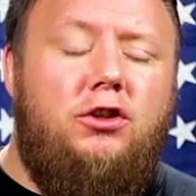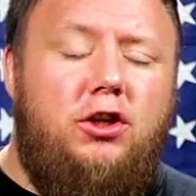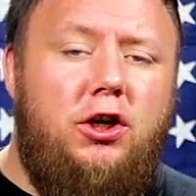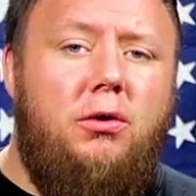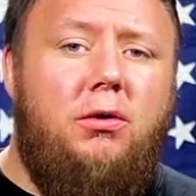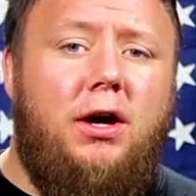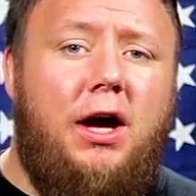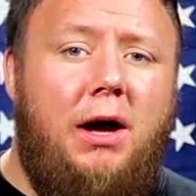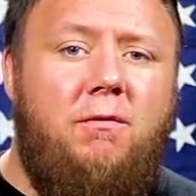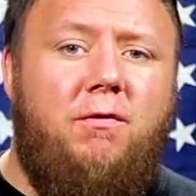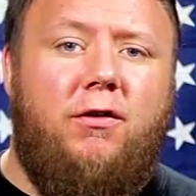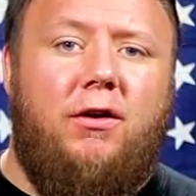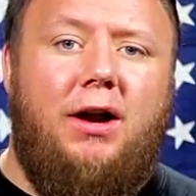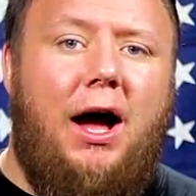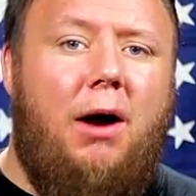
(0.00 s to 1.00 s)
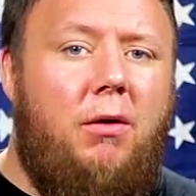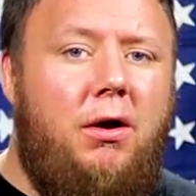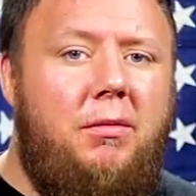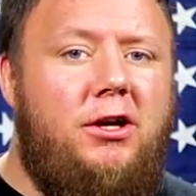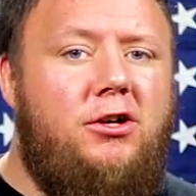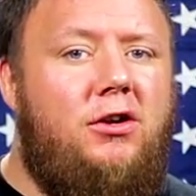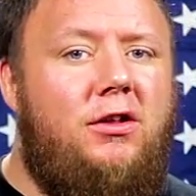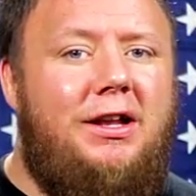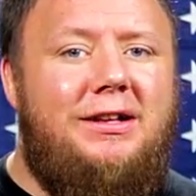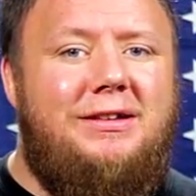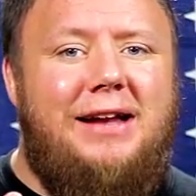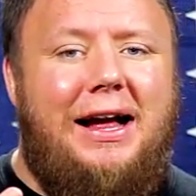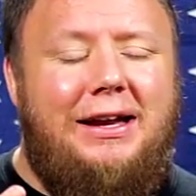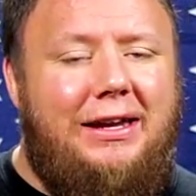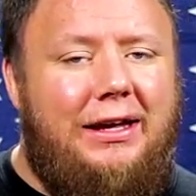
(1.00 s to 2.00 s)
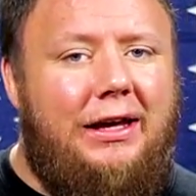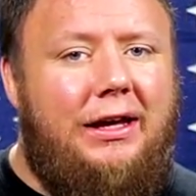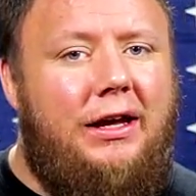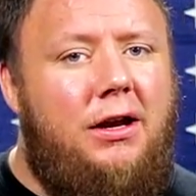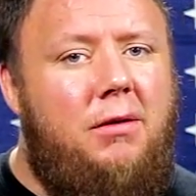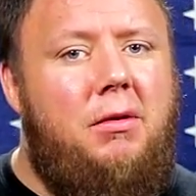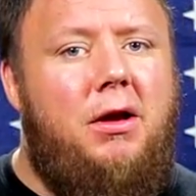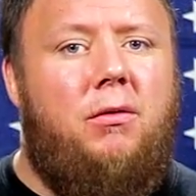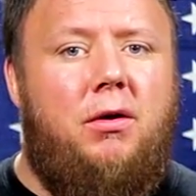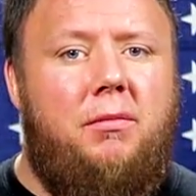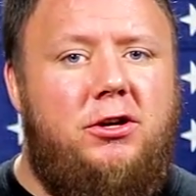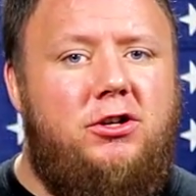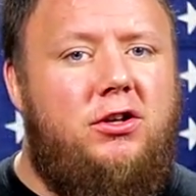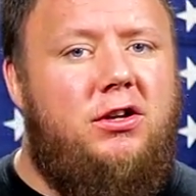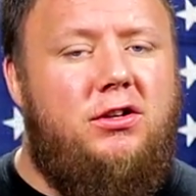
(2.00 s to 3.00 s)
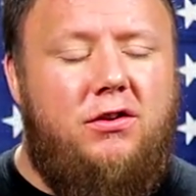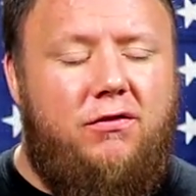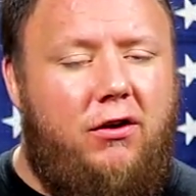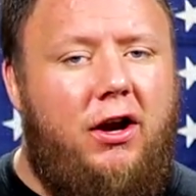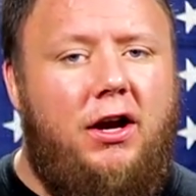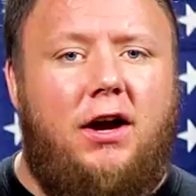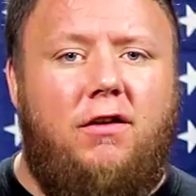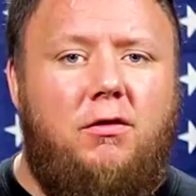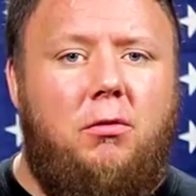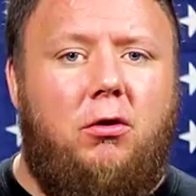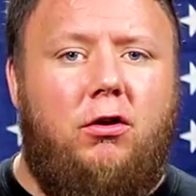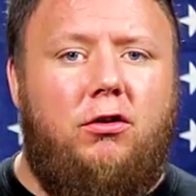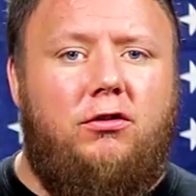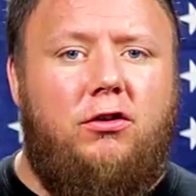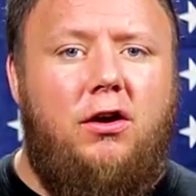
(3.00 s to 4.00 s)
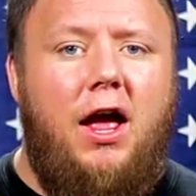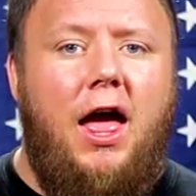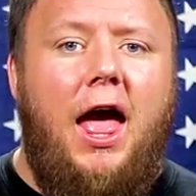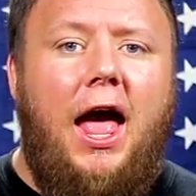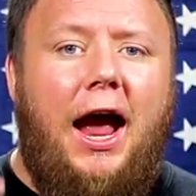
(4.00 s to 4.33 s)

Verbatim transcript: Two, comfort. I wanna make sure that it's not digging into me. I wanna make sure that it's a very comfortable holster.